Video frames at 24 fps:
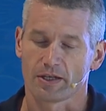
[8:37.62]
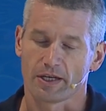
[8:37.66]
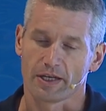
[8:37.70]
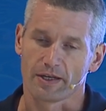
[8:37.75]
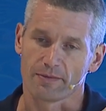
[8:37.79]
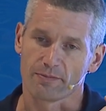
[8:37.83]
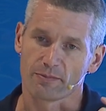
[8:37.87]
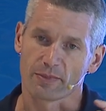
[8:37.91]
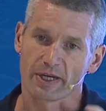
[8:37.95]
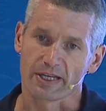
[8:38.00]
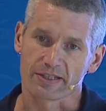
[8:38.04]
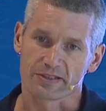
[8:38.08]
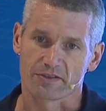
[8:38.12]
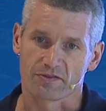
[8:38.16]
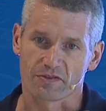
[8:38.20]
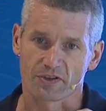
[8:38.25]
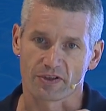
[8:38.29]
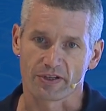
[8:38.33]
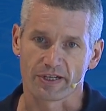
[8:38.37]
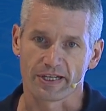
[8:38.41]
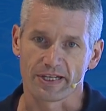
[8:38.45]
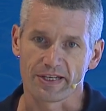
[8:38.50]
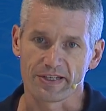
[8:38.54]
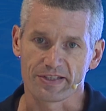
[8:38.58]
it makes it
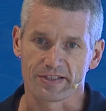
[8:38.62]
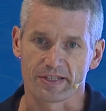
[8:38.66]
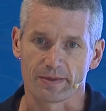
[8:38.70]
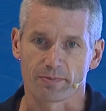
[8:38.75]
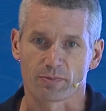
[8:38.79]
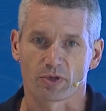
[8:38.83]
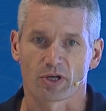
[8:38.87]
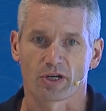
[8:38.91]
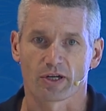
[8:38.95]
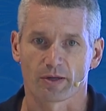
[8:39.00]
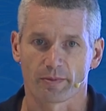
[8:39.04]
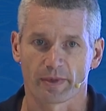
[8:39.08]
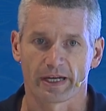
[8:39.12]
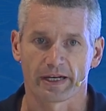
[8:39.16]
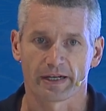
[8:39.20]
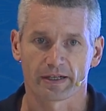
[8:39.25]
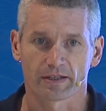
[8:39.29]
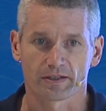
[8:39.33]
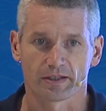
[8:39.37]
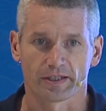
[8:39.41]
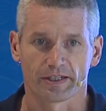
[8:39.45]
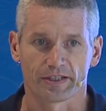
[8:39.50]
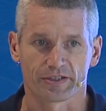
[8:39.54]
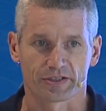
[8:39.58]
very easy
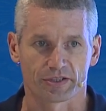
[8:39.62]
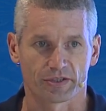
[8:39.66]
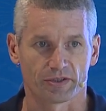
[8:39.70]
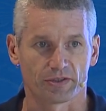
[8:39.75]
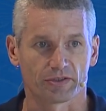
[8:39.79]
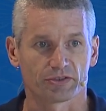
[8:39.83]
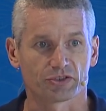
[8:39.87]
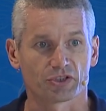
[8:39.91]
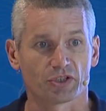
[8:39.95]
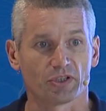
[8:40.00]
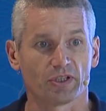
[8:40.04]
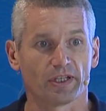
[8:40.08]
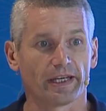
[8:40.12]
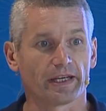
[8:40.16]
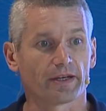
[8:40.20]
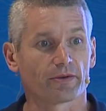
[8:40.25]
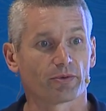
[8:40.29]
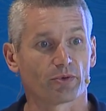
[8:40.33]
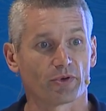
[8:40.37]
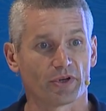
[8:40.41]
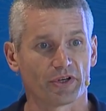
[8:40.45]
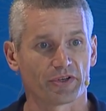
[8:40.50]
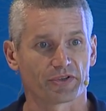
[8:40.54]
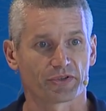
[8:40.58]
programmatically to, to link
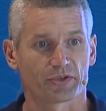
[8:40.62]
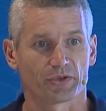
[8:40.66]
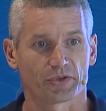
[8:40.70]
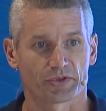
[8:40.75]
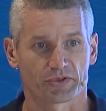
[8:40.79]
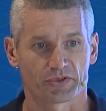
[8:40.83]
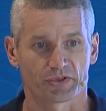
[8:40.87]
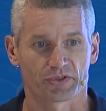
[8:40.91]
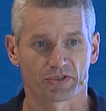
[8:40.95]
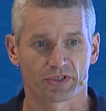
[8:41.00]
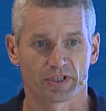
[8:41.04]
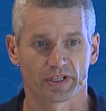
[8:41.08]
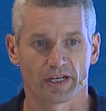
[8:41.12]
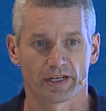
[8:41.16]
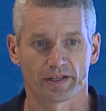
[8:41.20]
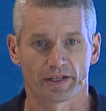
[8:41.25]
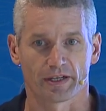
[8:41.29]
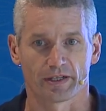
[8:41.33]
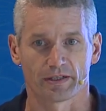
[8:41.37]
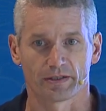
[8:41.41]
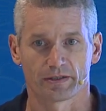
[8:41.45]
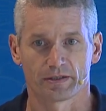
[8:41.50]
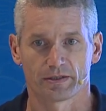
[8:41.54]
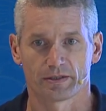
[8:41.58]
resources
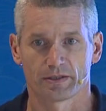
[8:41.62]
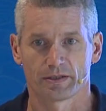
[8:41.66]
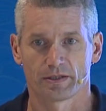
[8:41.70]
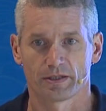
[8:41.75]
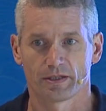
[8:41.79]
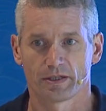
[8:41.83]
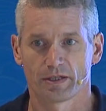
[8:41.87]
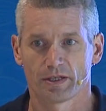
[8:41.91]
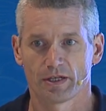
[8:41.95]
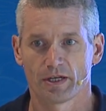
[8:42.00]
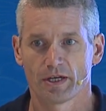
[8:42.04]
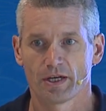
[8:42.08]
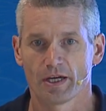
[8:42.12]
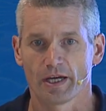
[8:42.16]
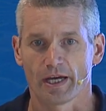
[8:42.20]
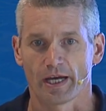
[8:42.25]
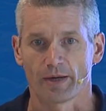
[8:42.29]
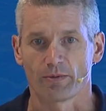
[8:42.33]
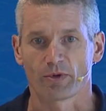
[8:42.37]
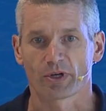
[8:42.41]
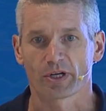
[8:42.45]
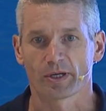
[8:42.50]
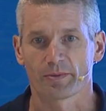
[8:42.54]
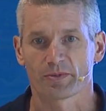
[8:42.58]
together.
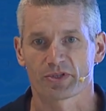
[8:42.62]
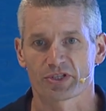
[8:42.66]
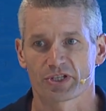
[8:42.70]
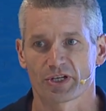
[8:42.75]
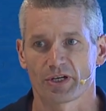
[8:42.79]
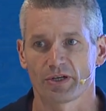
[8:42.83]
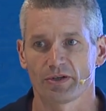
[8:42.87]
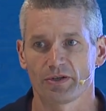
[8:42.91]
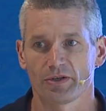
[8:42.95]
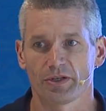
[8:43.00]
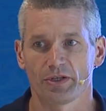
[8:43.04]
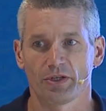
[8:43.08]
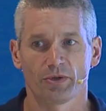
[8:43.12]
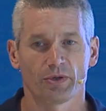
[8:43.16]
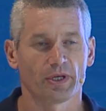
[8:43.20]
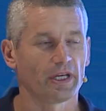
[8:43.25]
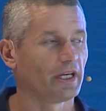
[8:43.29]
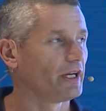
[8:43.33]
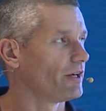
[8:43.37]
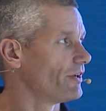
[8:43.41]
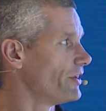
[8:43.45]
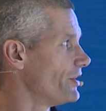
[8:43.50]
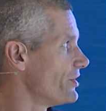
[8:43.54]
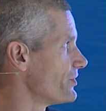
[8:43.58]
And what I'm showing you
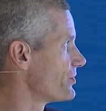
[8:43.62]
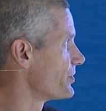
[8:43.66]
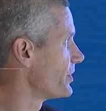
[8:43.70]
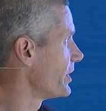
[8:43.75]
here is